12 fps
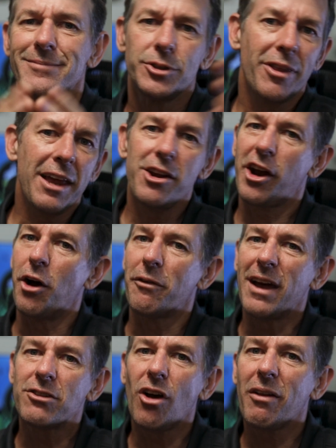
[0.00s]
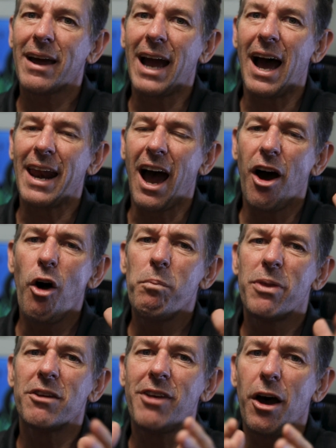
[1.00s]
So there you go. That's all I got. I
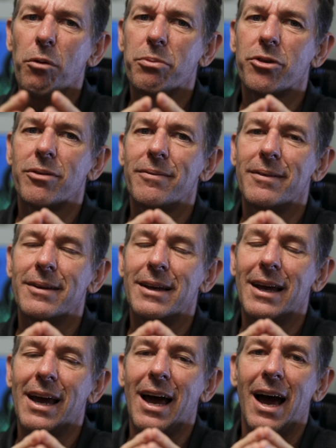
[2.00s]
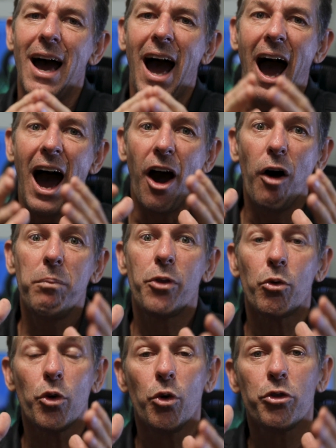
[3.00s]
hope this helps. I hope
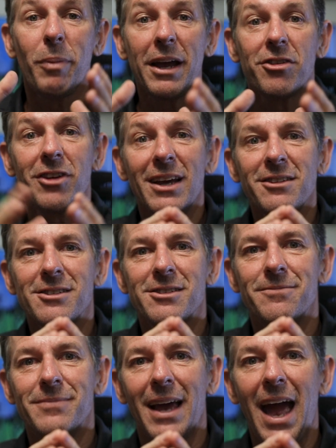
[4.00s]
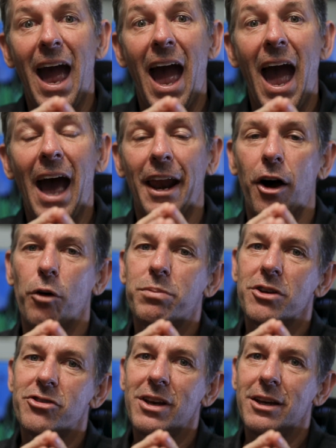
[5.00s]
the rules make sense, and I
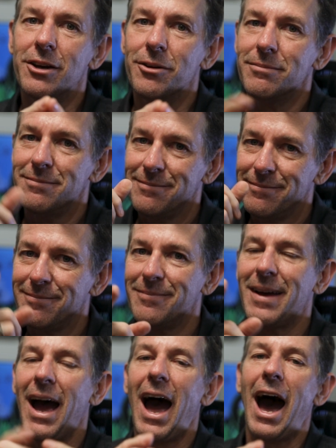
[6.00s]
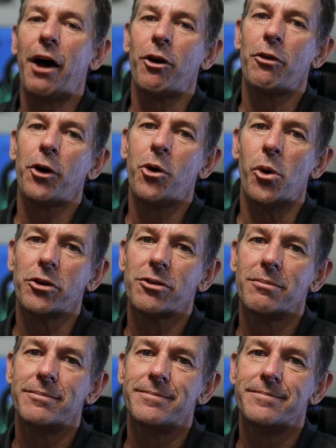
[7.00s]
hope to see you out on the course.